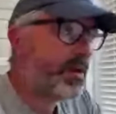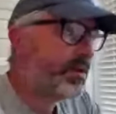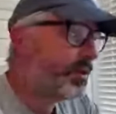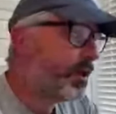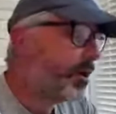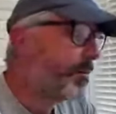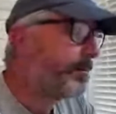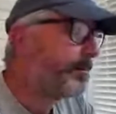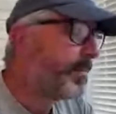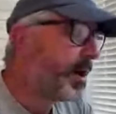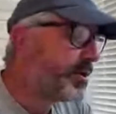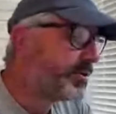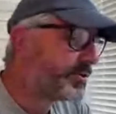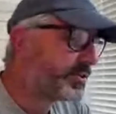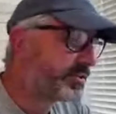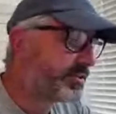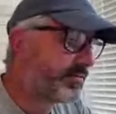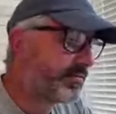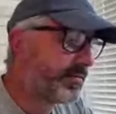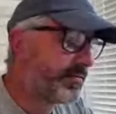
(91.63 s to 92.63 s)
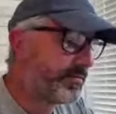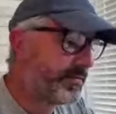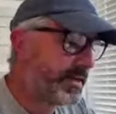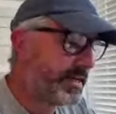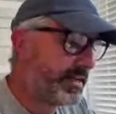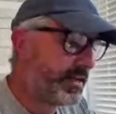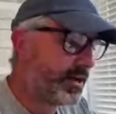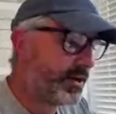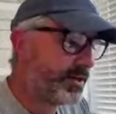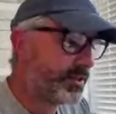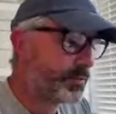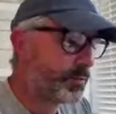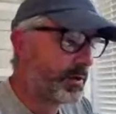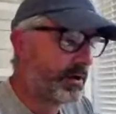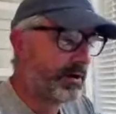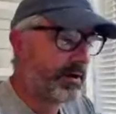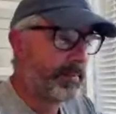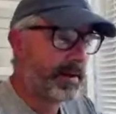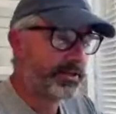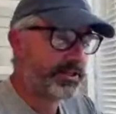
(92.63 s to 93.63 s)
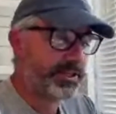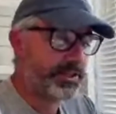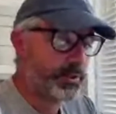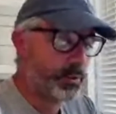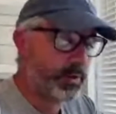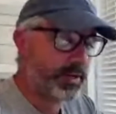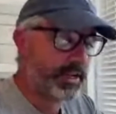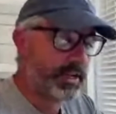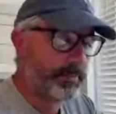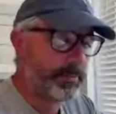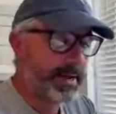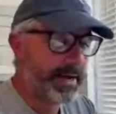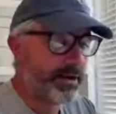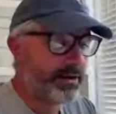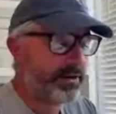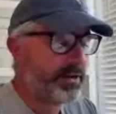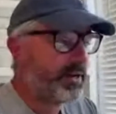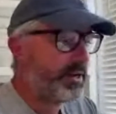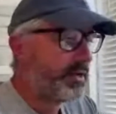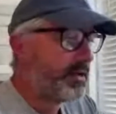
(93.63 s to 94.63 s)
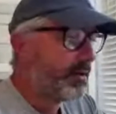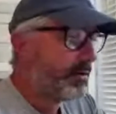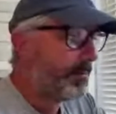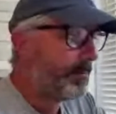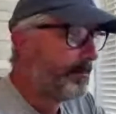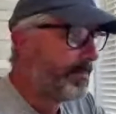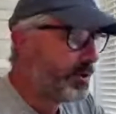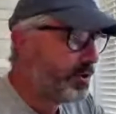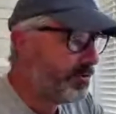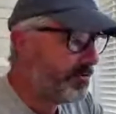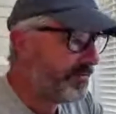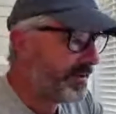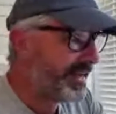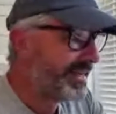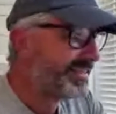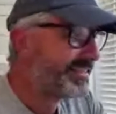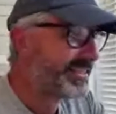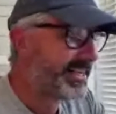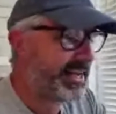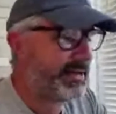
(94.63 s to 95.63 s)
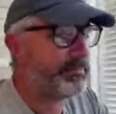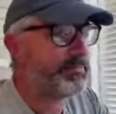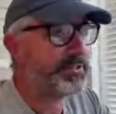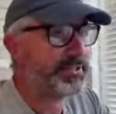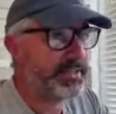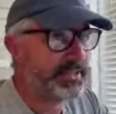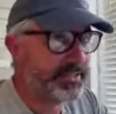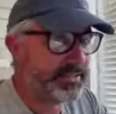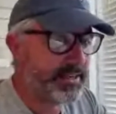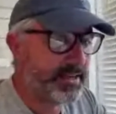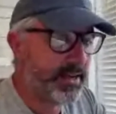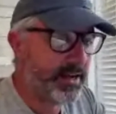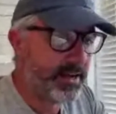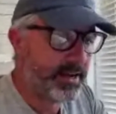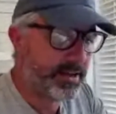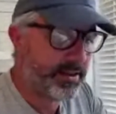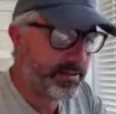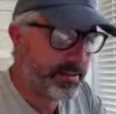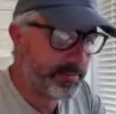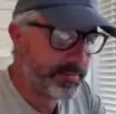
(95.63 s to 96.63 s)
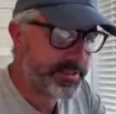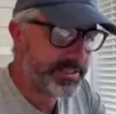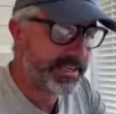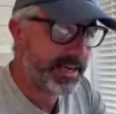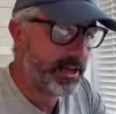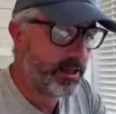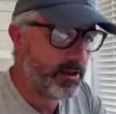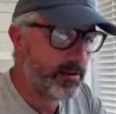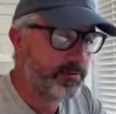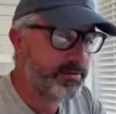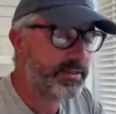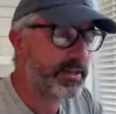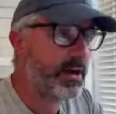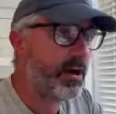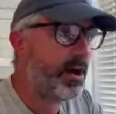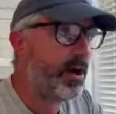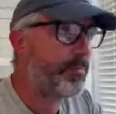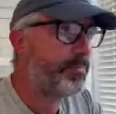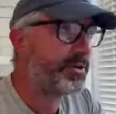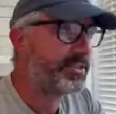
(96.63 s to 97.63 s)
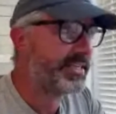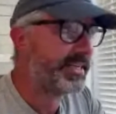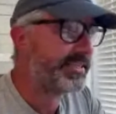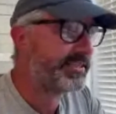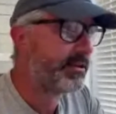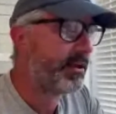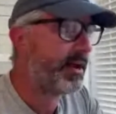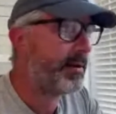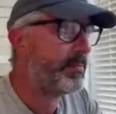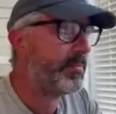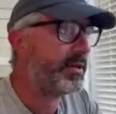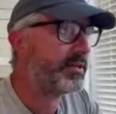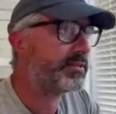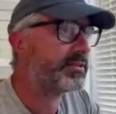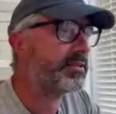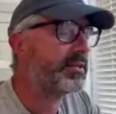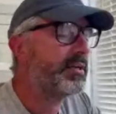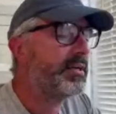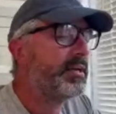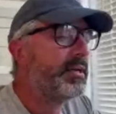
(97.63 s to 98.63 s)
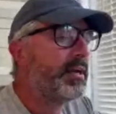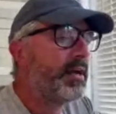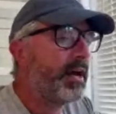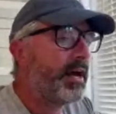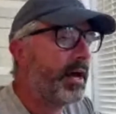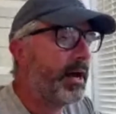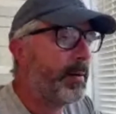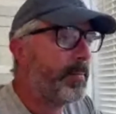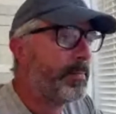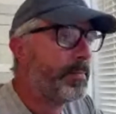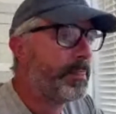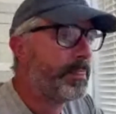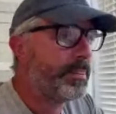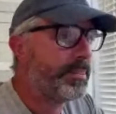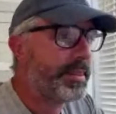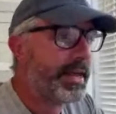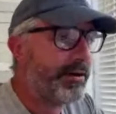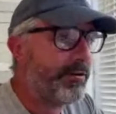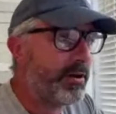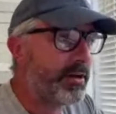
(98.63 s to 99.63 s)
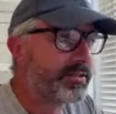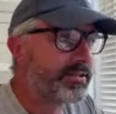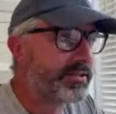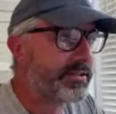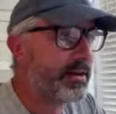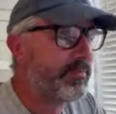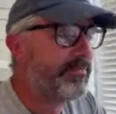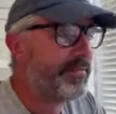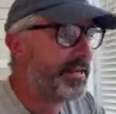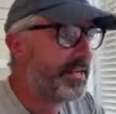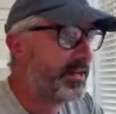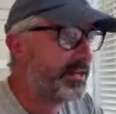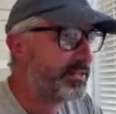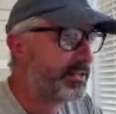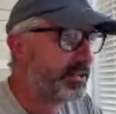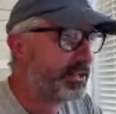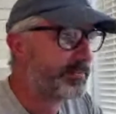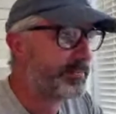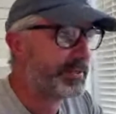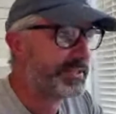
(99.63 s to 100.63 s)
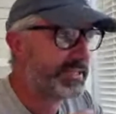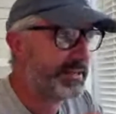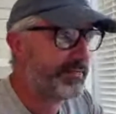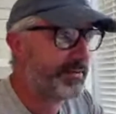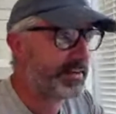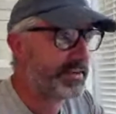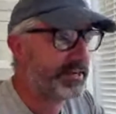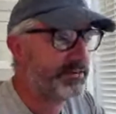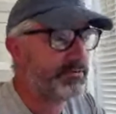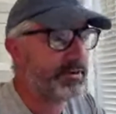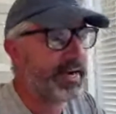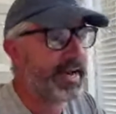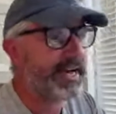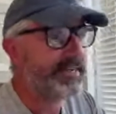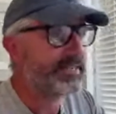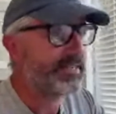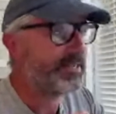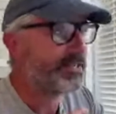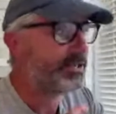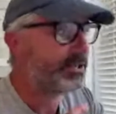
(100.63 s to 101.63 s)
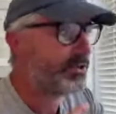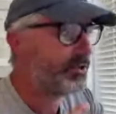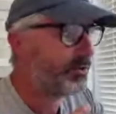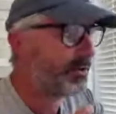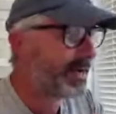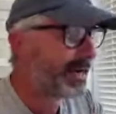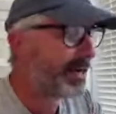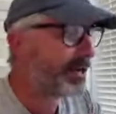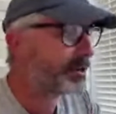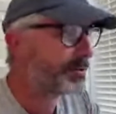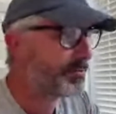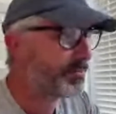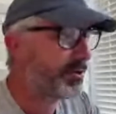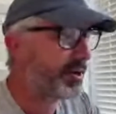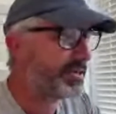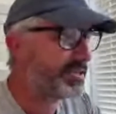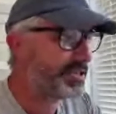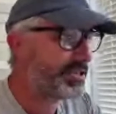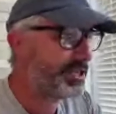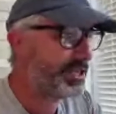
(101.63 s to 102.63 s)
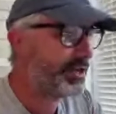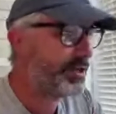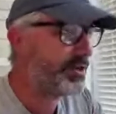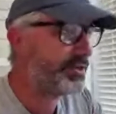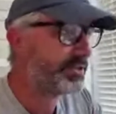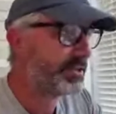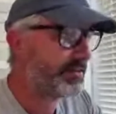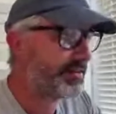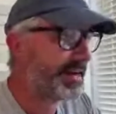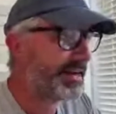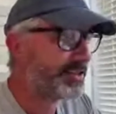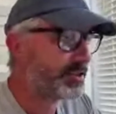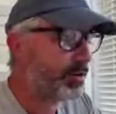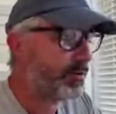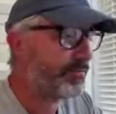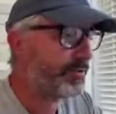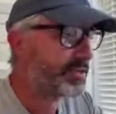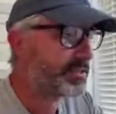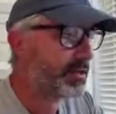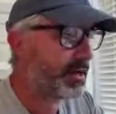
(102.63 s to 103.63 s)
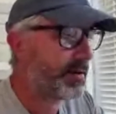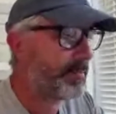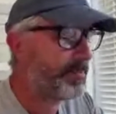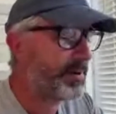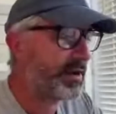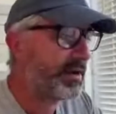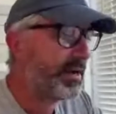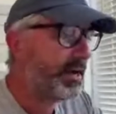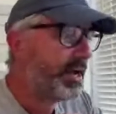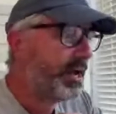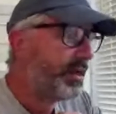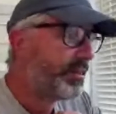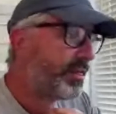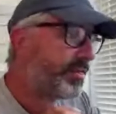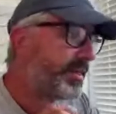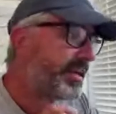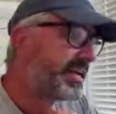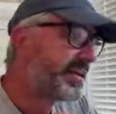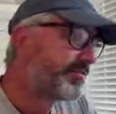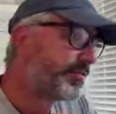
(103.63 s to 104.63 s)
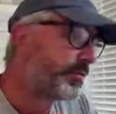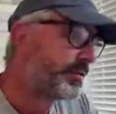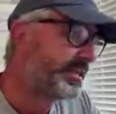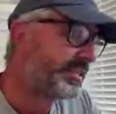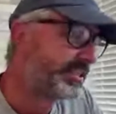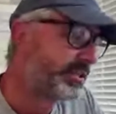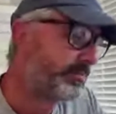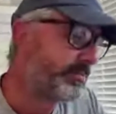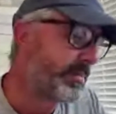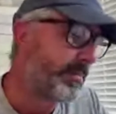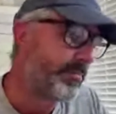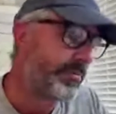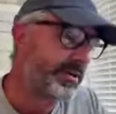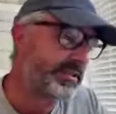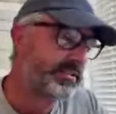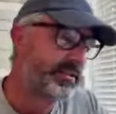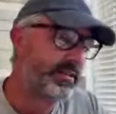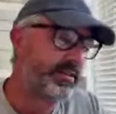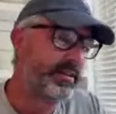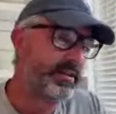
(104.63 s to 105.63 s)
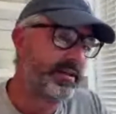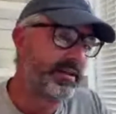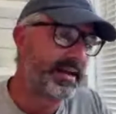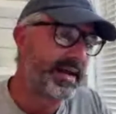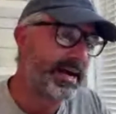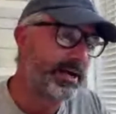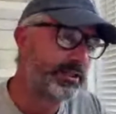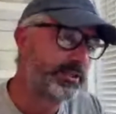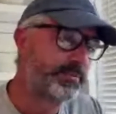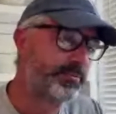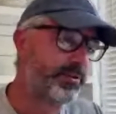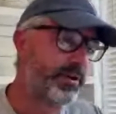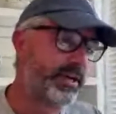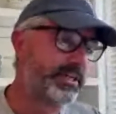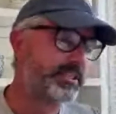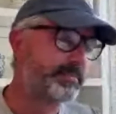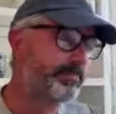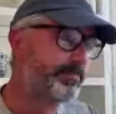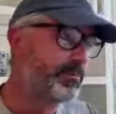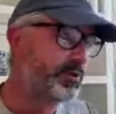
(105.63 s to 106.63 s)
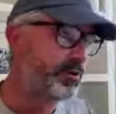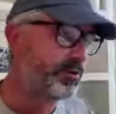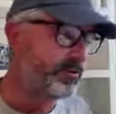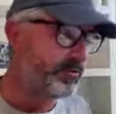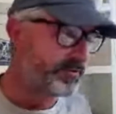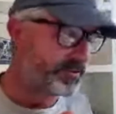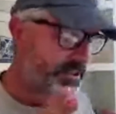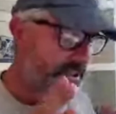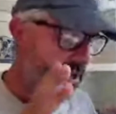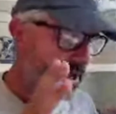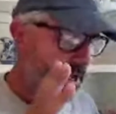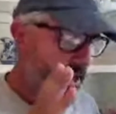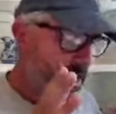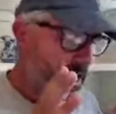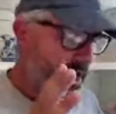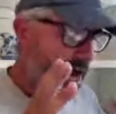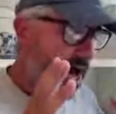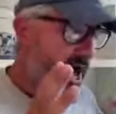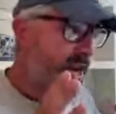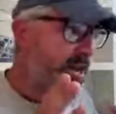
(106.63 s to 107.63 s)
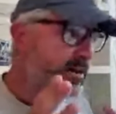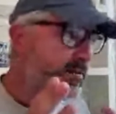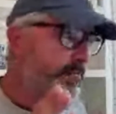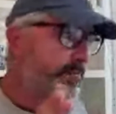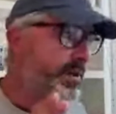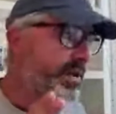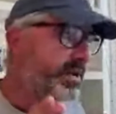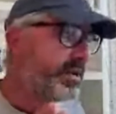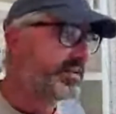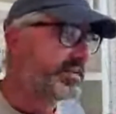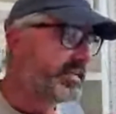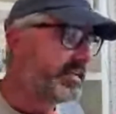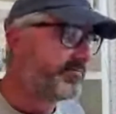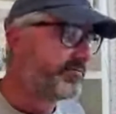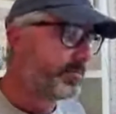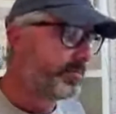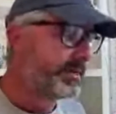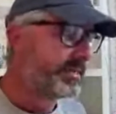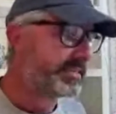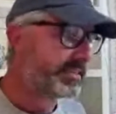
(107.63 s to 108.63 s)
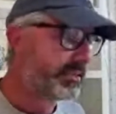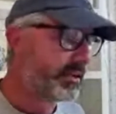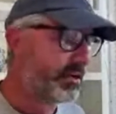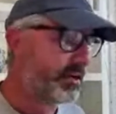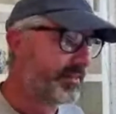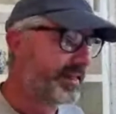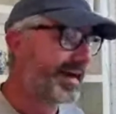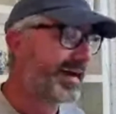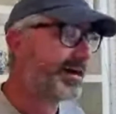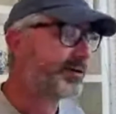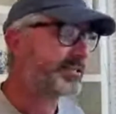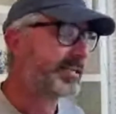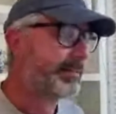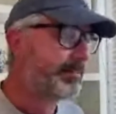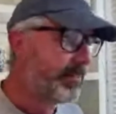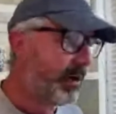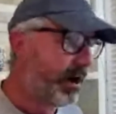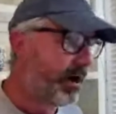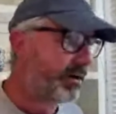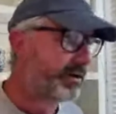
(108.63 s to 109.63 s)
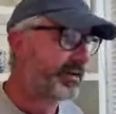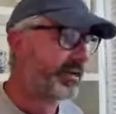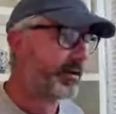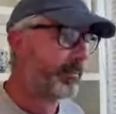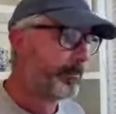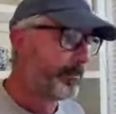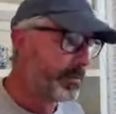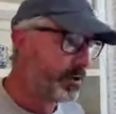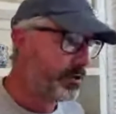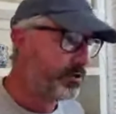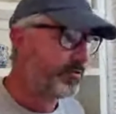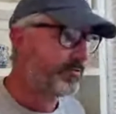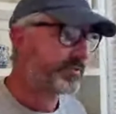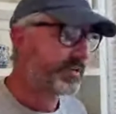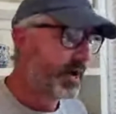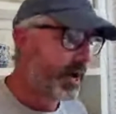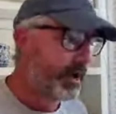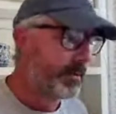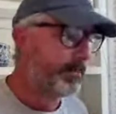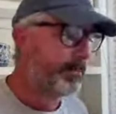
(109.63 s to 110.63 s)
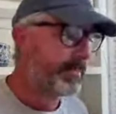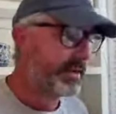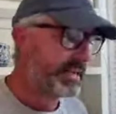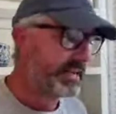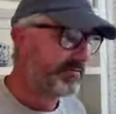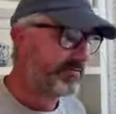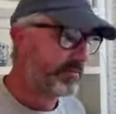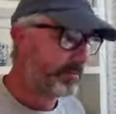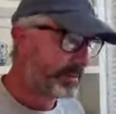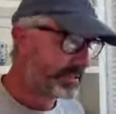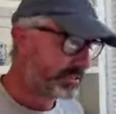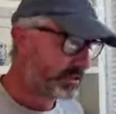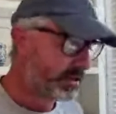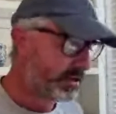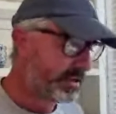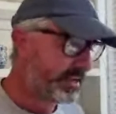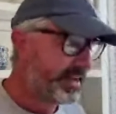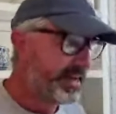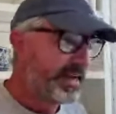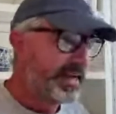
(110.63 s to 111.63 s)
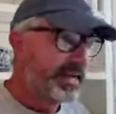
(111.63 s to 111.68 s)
Now, most of the videos where I'm actually talking about moving tips themselves are pretty timeless. There are some videos that are specifically reacting to house price news, so that's of the time. But the thing everyone needs to remember is that the house price moves unbelievably slowly. The housing market moves unbelievably slowly.